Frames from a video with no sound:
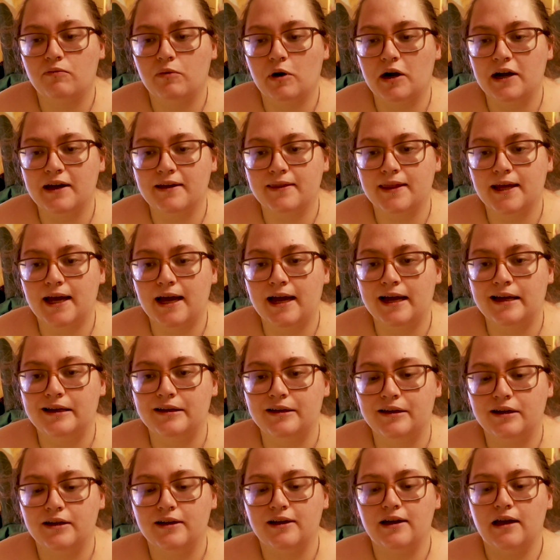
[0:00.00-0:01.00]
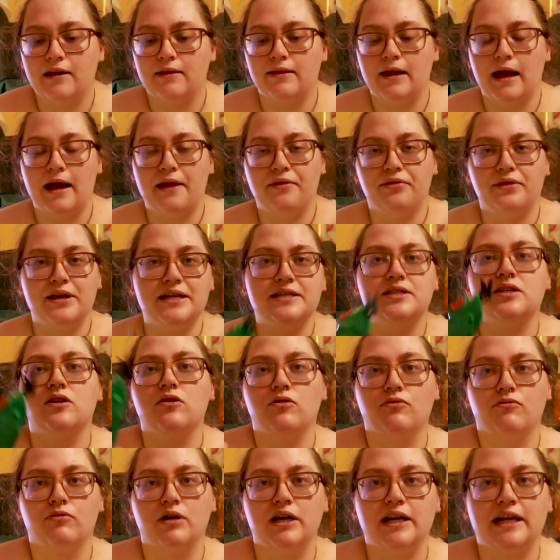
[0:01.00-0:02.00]
right then this
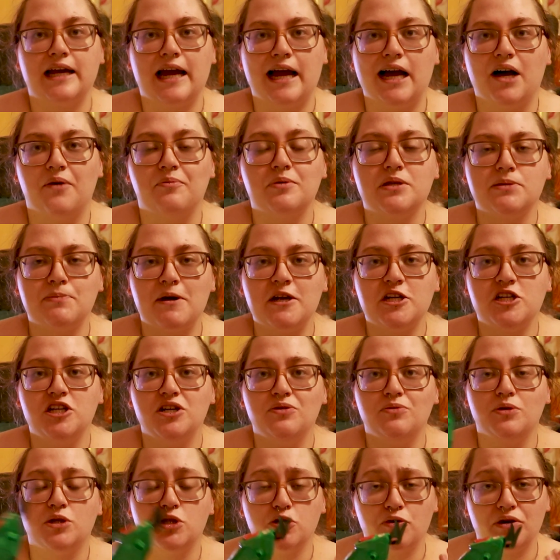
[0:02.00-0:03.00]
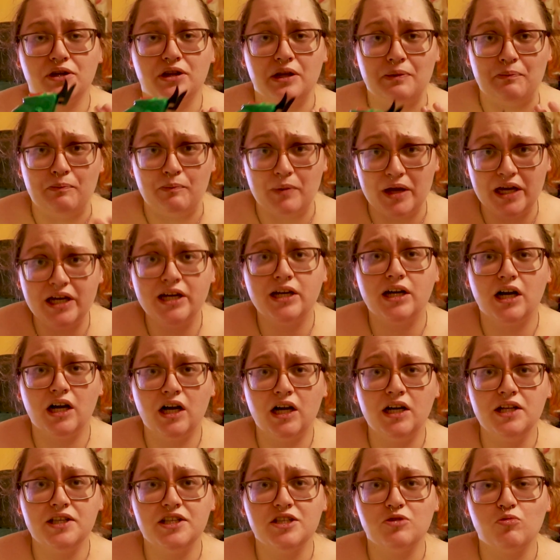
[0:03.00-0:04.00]
can really help, especially with doing the big
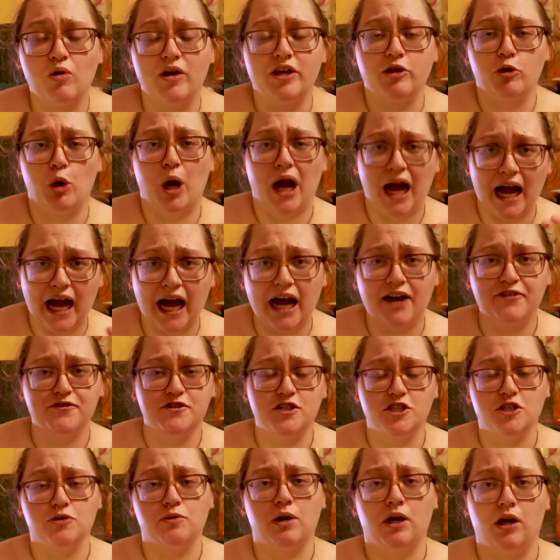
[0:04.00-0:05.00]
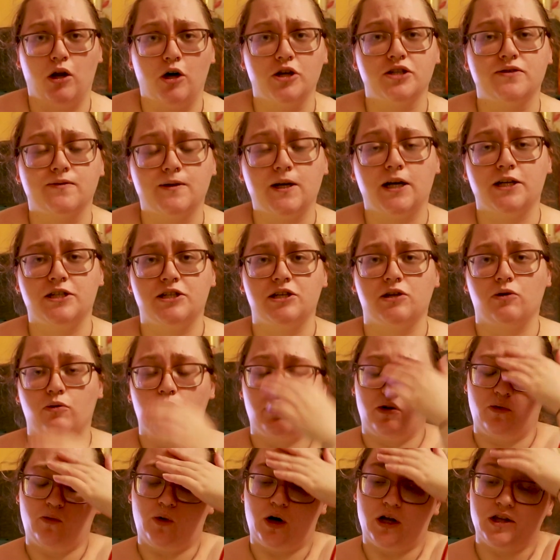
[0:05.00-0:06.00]
cuts where you have to do a lot of cutting
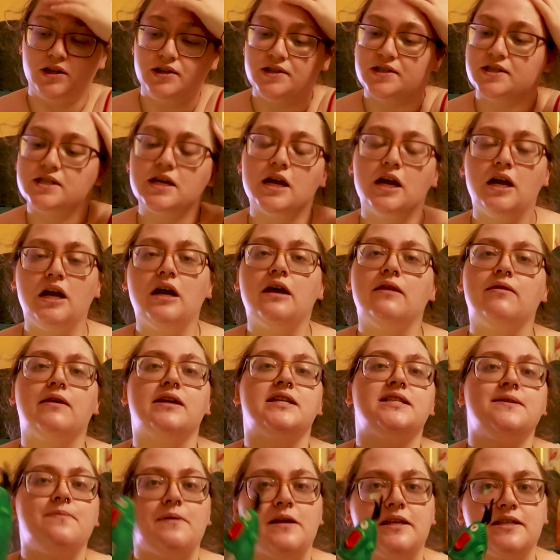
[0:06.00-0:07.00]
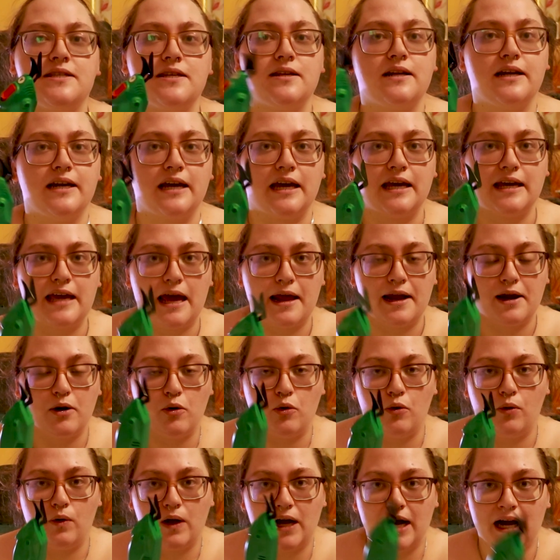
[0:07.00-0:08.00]
all at once. This means that I can get it
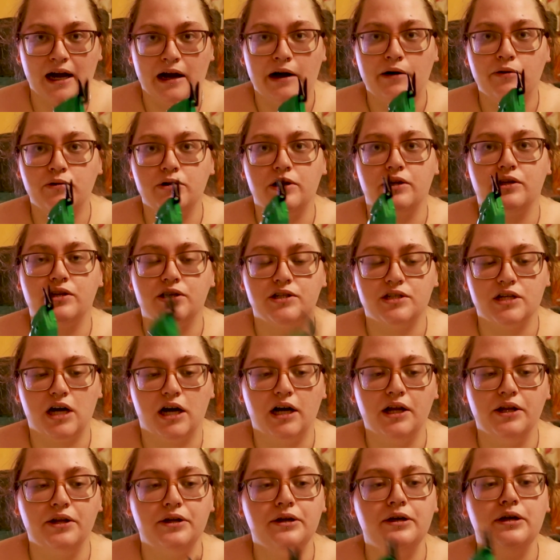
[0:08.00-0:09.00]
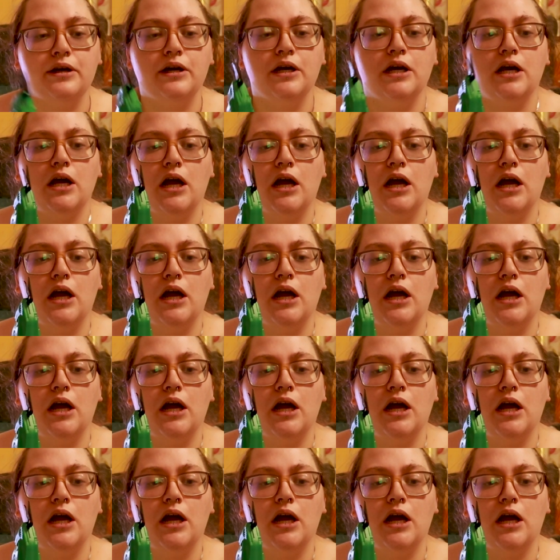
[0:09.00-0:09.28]
all out and done,